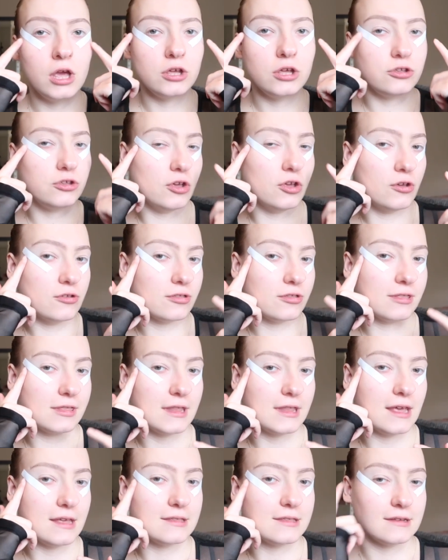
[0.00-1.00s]
use
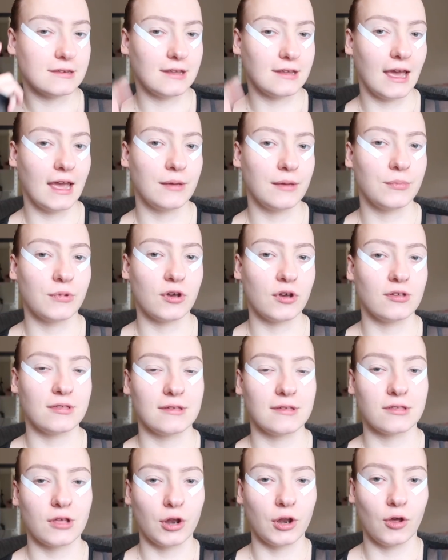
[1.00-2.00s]
this tape because
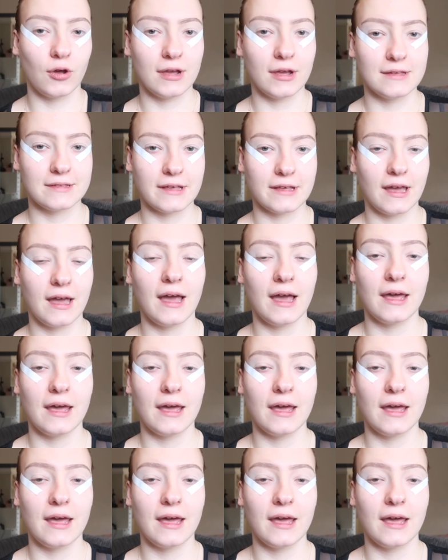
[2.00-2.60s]
it's a lot easier,